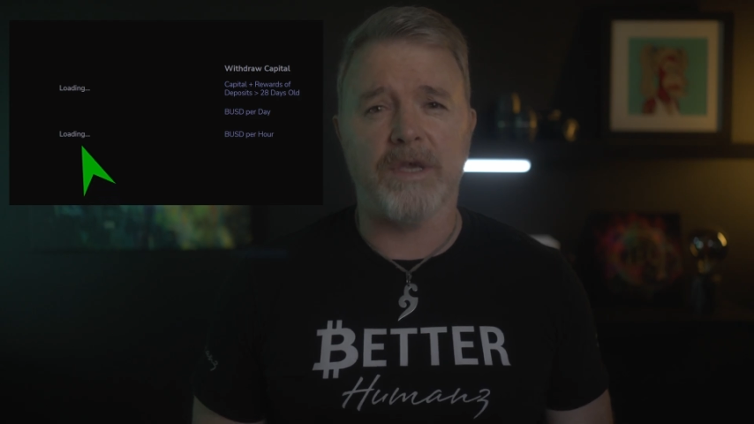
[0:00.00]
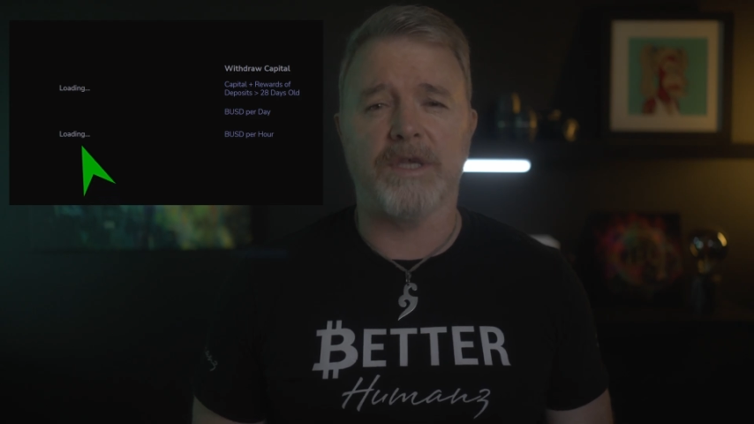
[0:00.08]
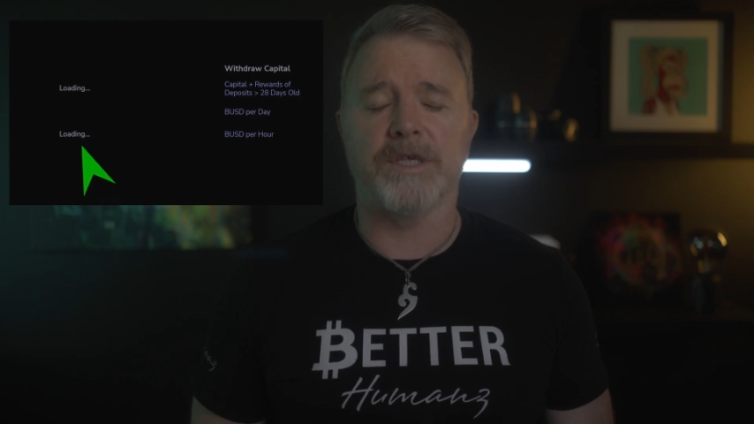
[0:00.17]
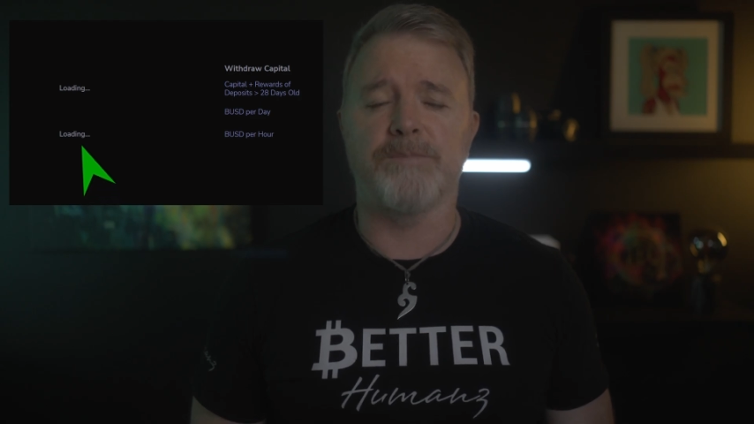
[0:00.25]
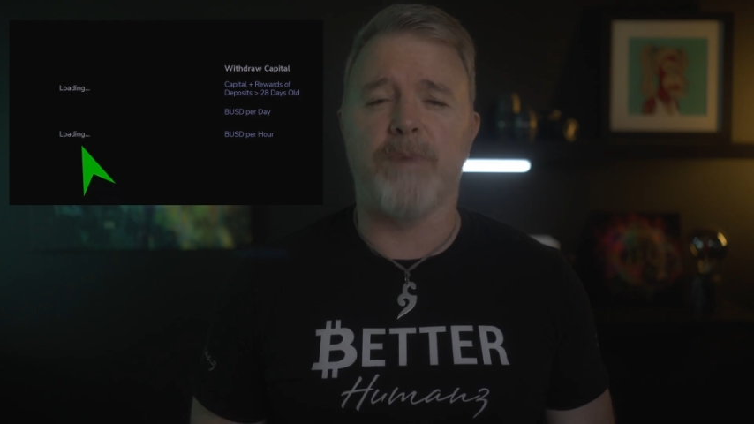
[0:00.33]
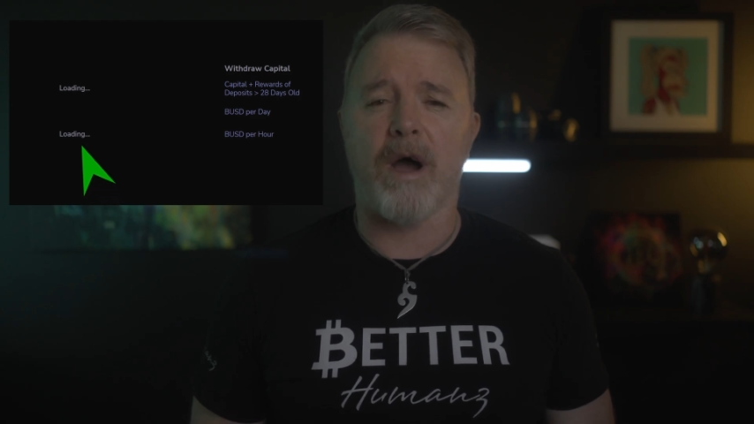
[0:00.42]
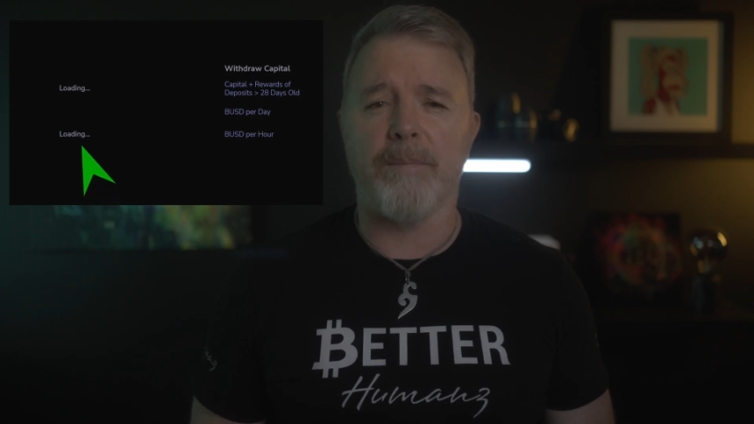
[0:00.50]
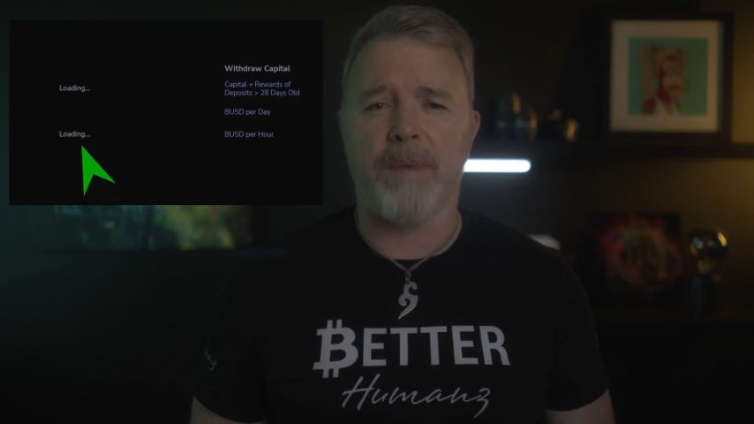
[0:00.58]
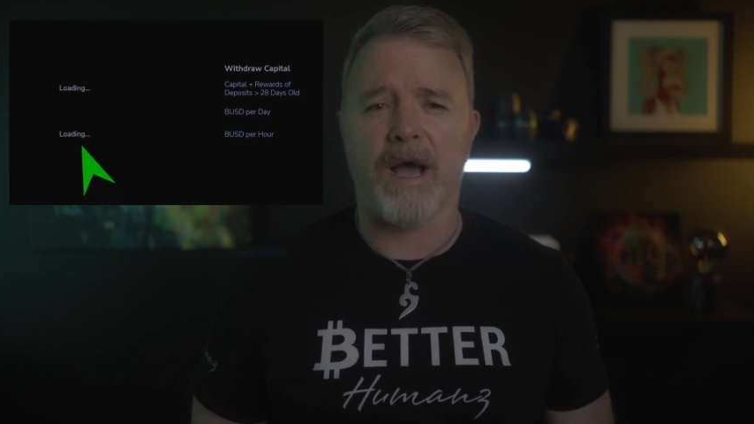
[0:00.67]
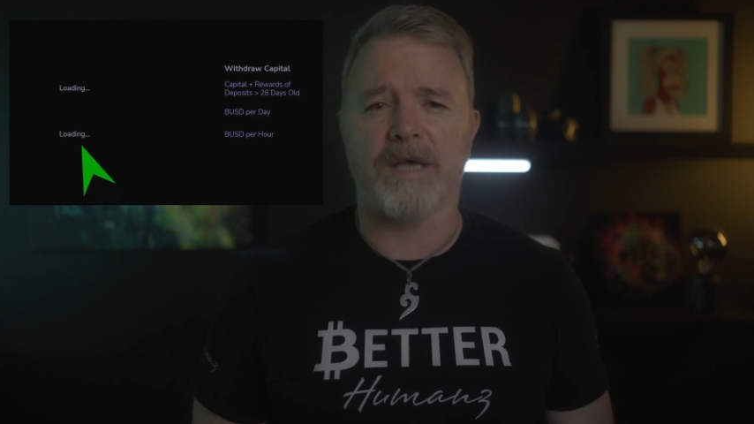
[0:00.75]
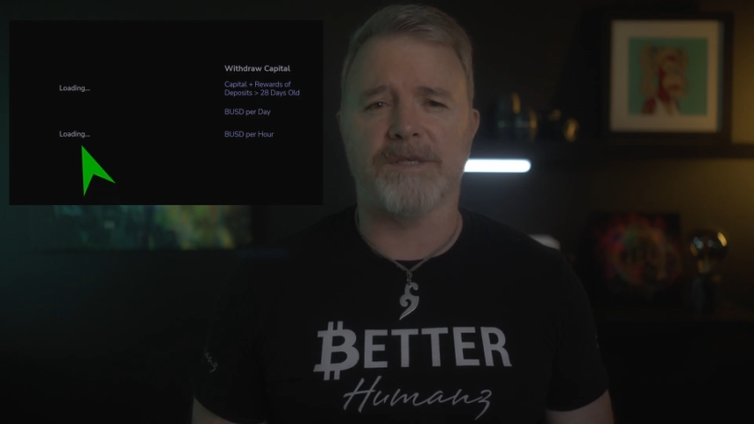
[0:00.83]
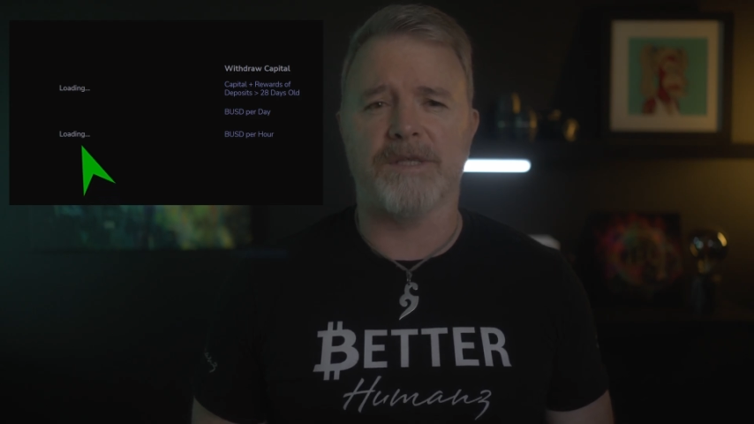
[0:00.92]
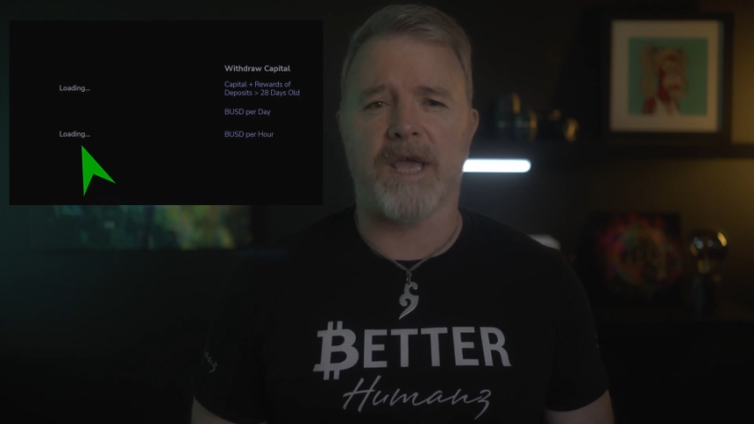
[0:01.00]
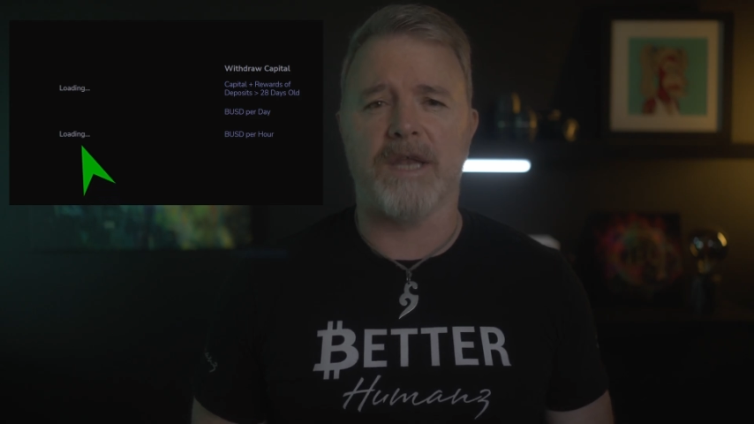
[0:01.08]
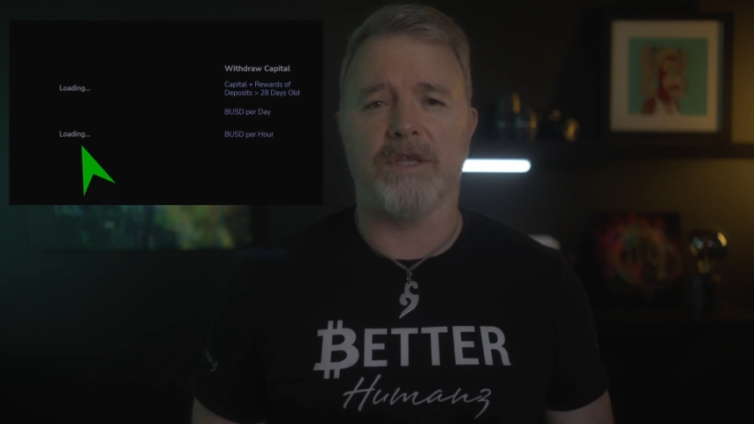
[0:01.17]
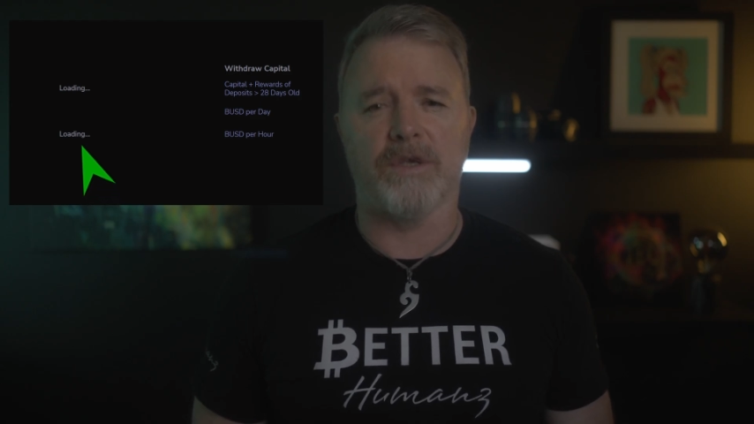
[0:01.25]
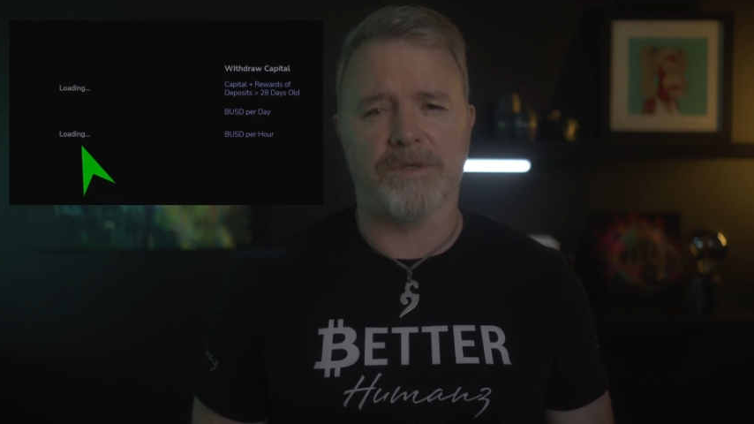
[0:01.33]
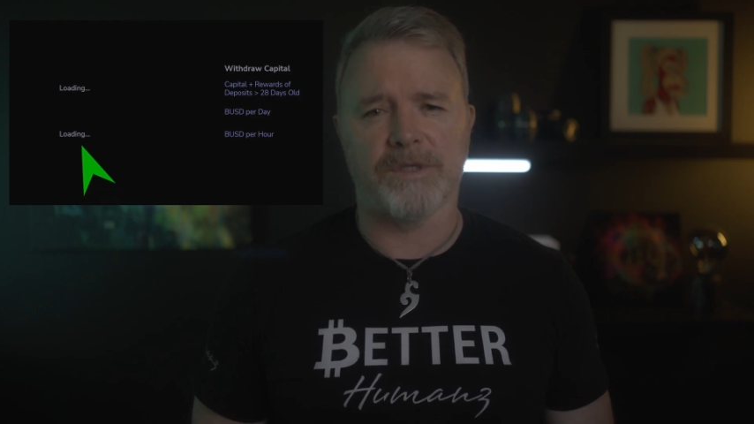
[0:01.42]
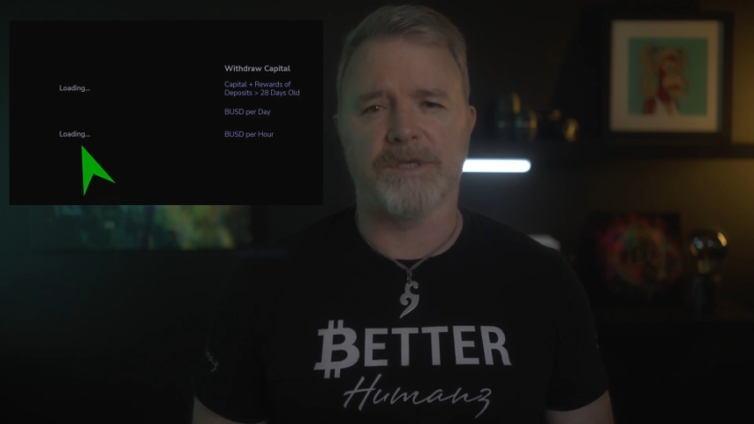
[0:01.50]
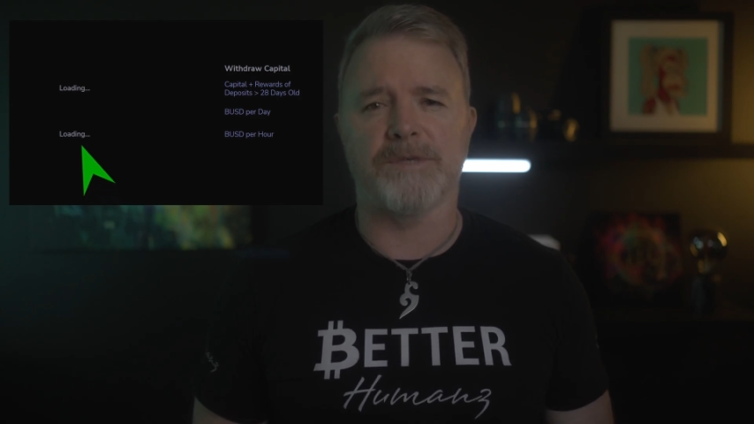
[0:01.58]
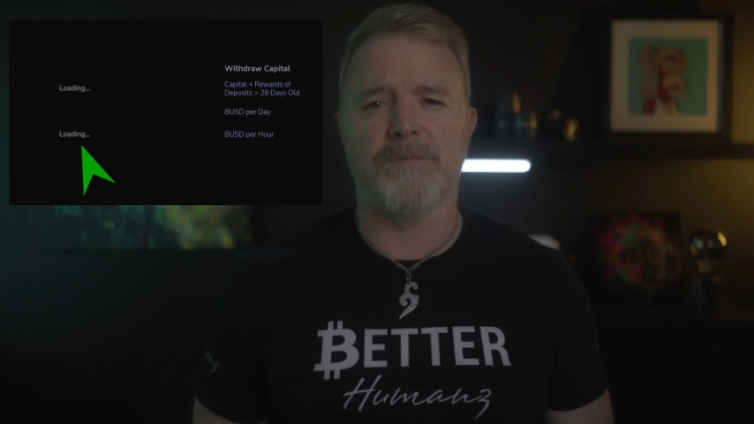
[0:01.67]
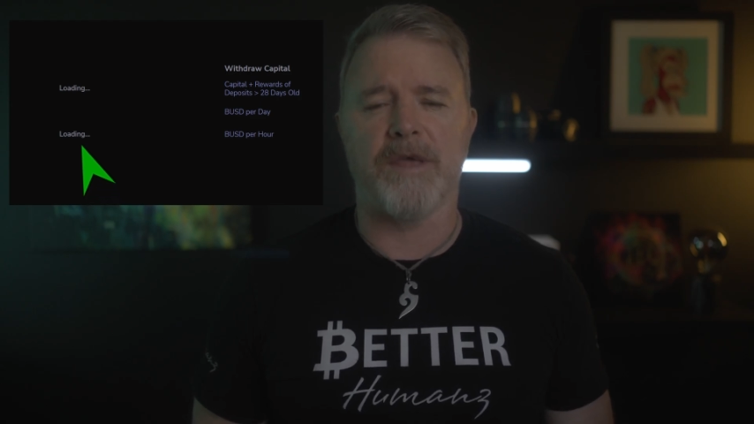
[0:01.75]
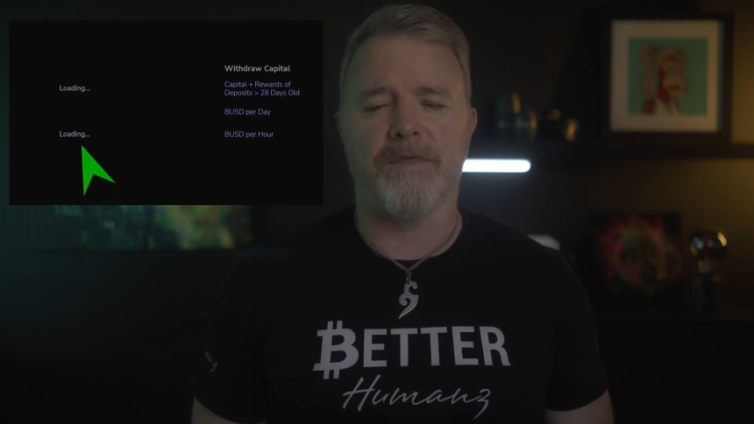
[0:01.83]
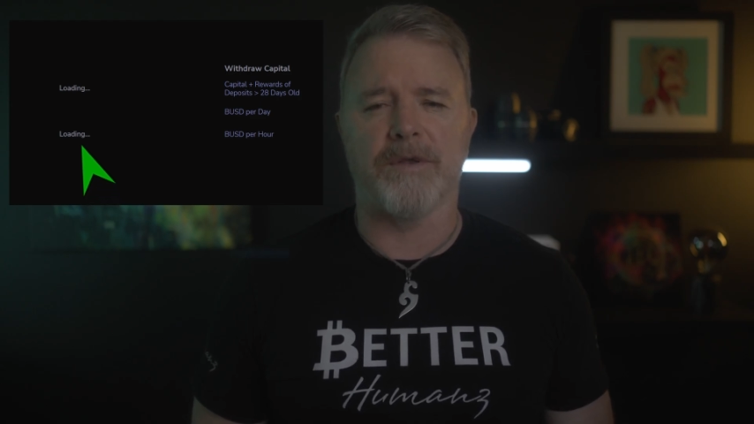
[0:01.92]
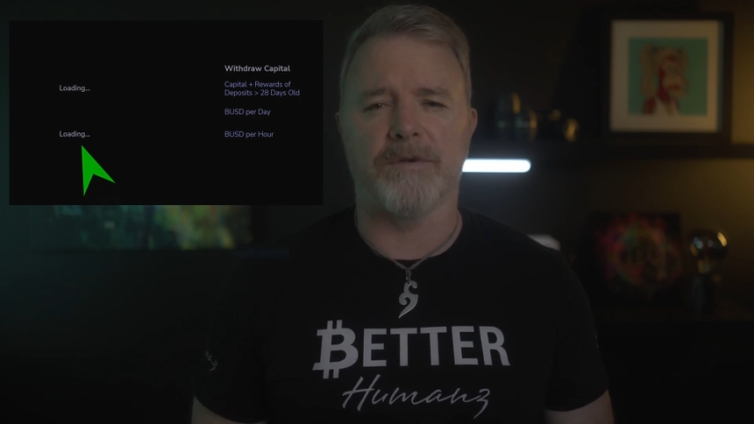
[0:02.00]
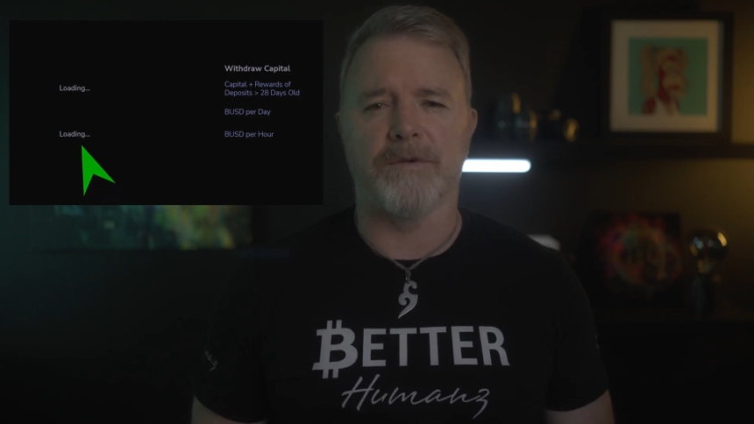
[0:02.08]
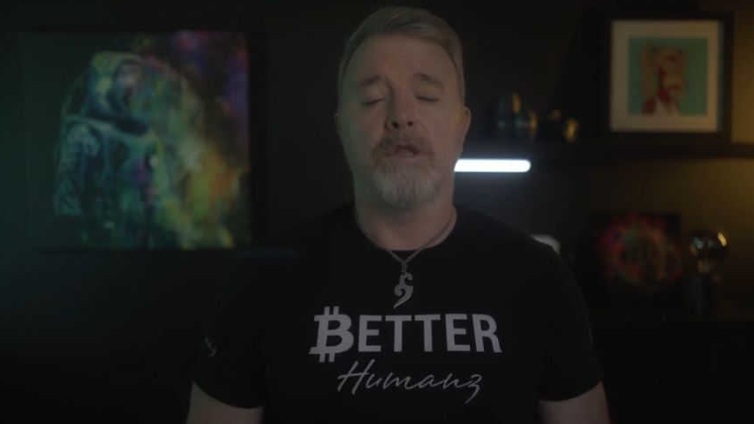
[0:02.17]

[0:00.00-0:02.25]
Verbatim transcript: you can just bypass that using this method.